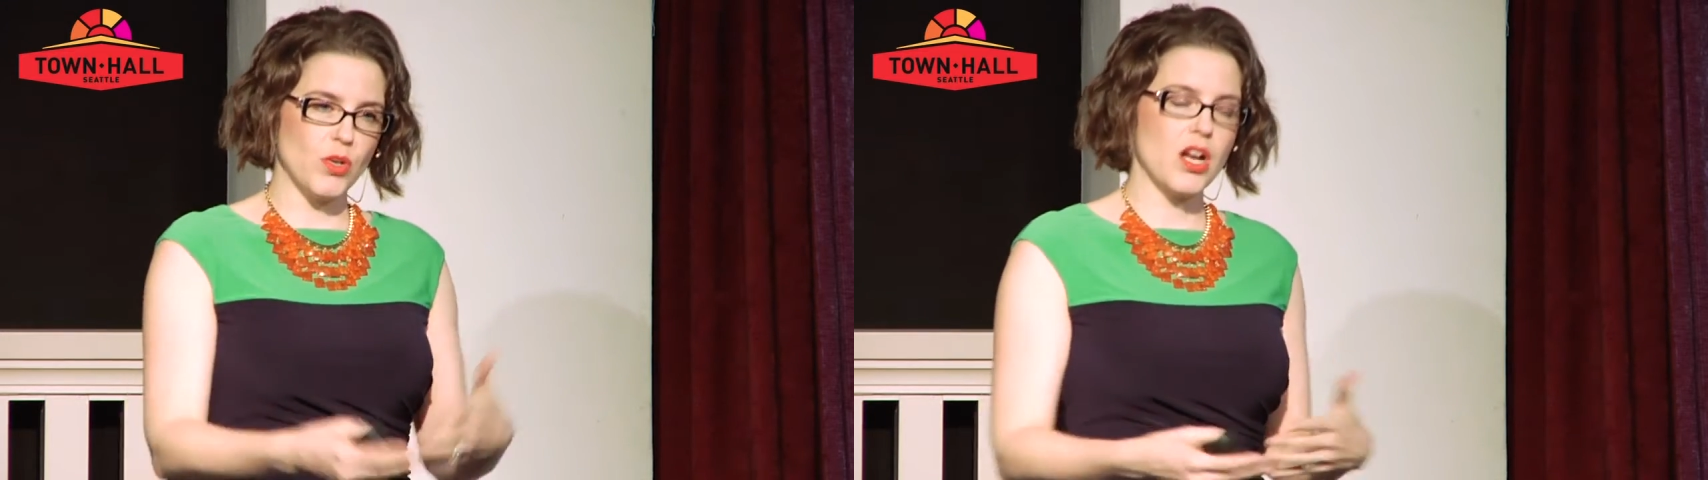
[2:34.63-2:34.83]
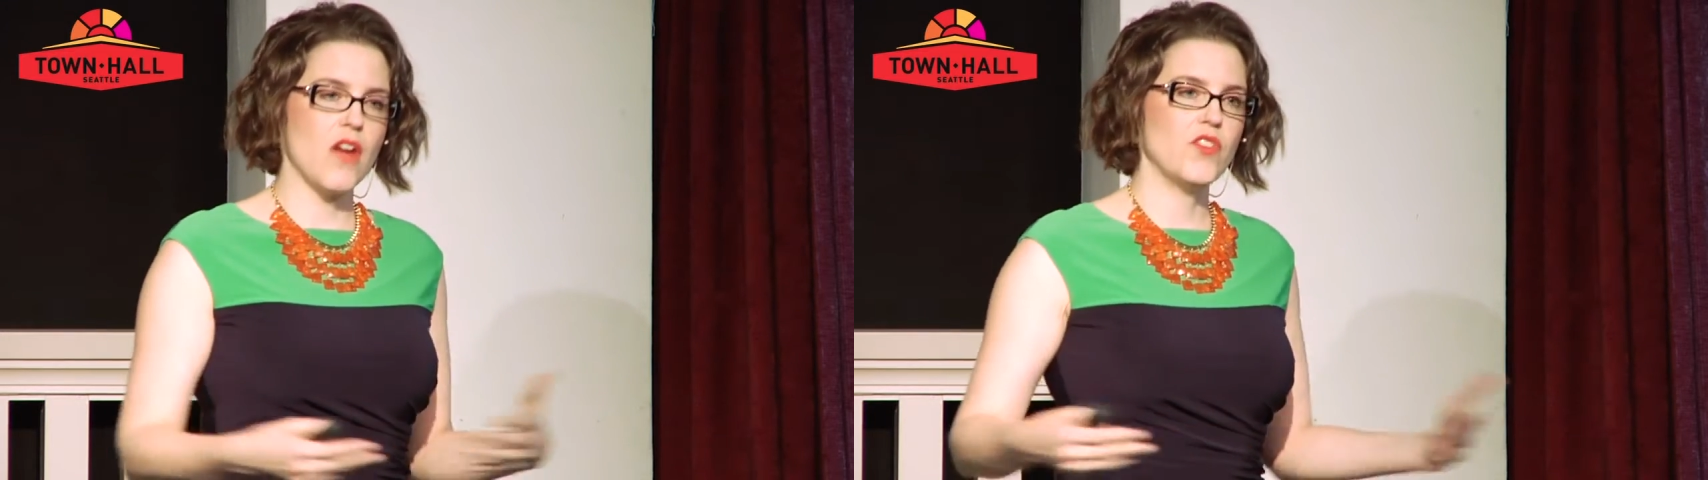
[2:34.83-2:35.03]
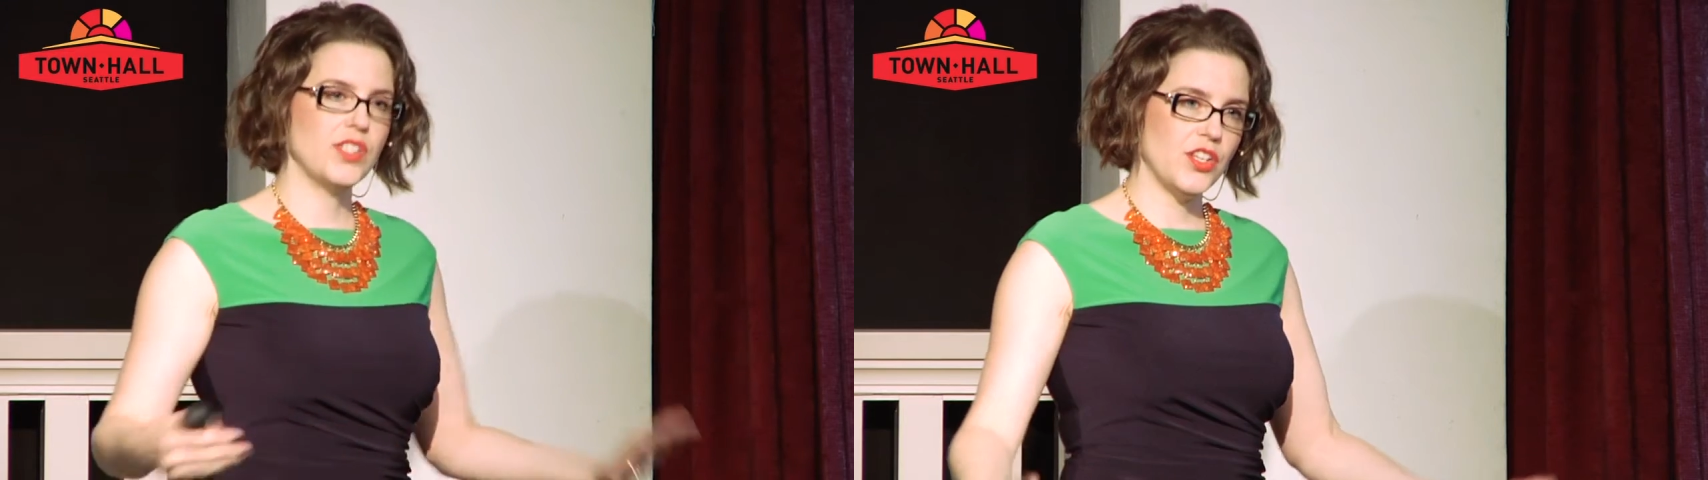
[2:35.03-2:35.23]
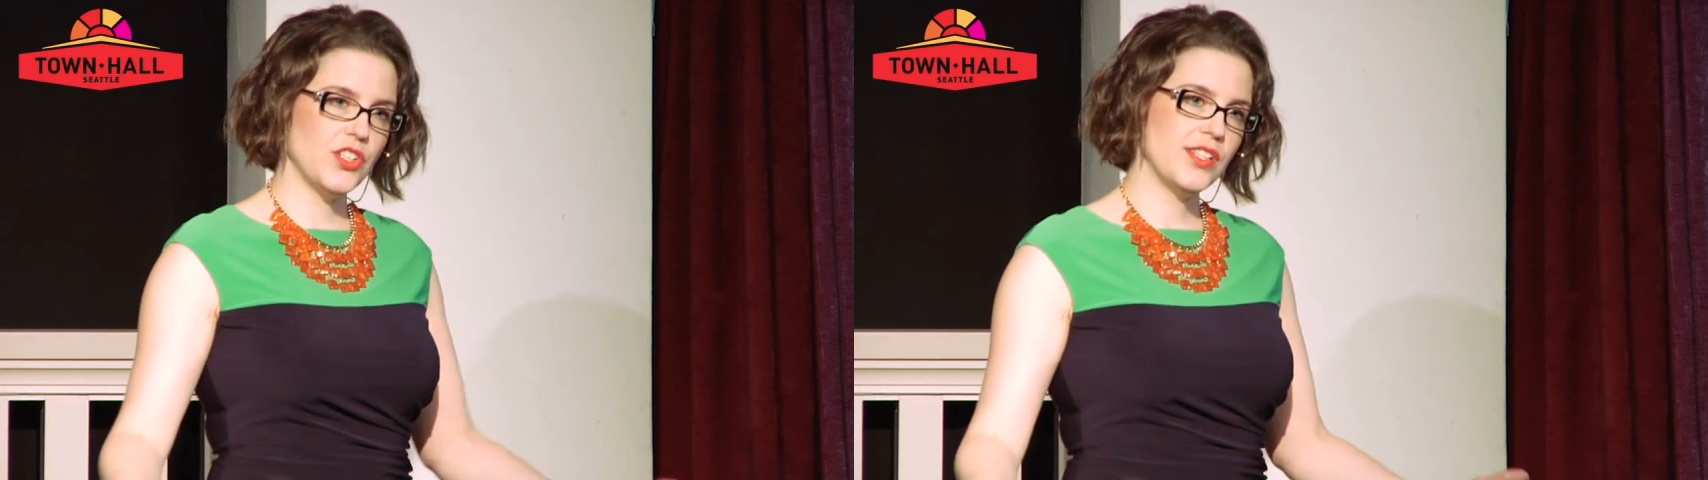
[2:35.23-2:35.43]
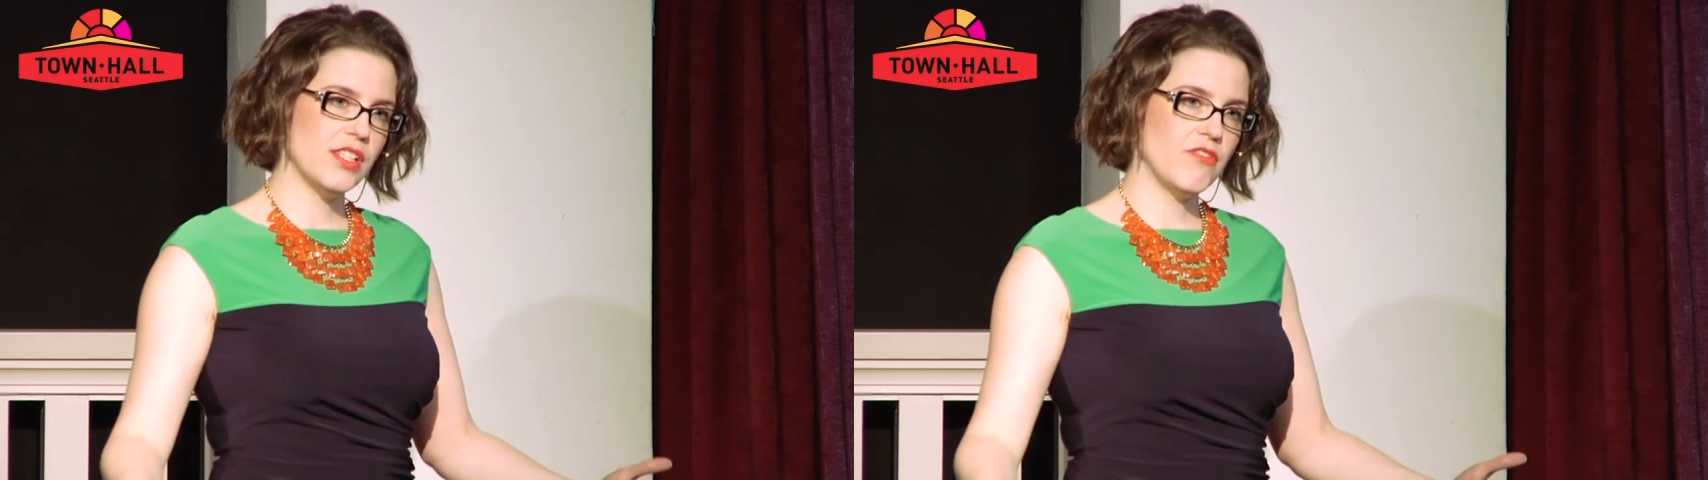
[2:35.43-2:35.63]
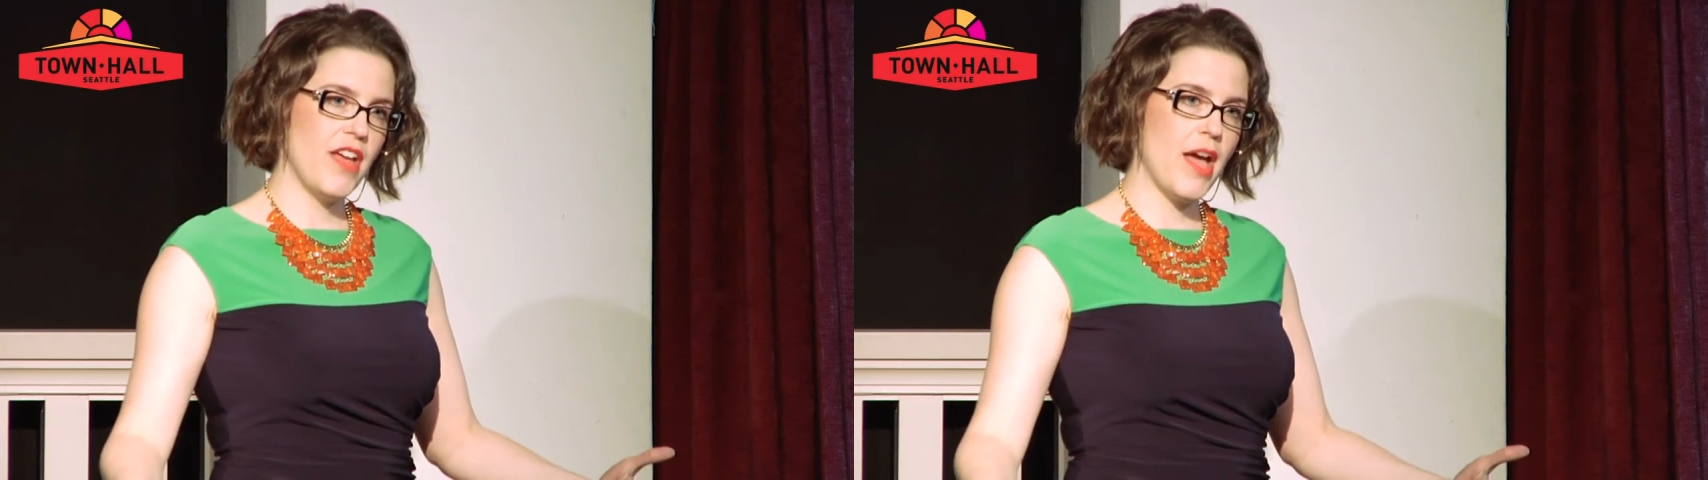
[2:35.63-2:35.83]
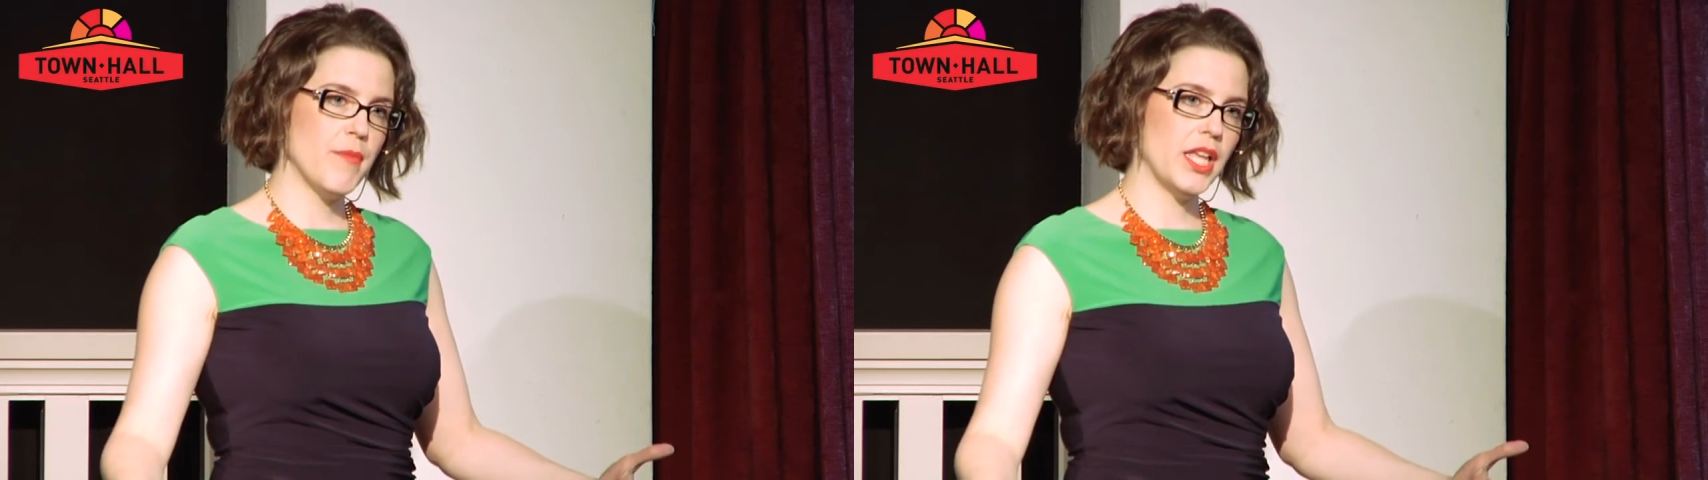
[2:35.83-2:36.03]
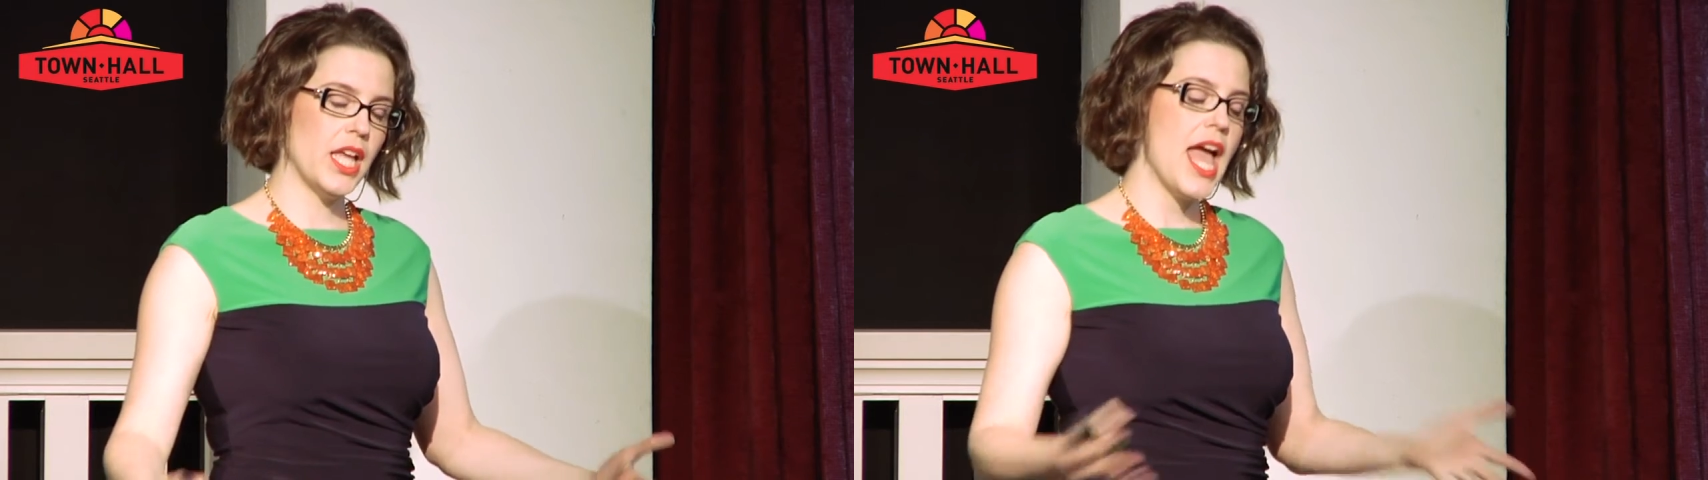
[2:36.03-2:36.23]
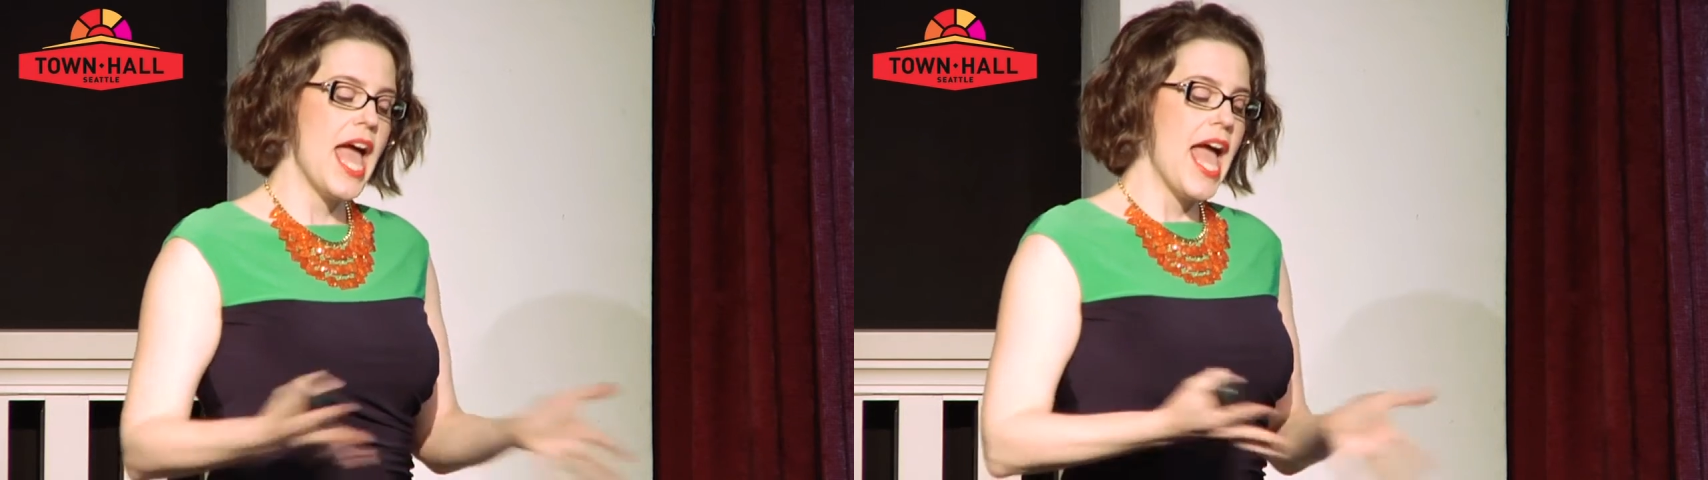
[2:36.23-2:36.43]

more conversations as a family,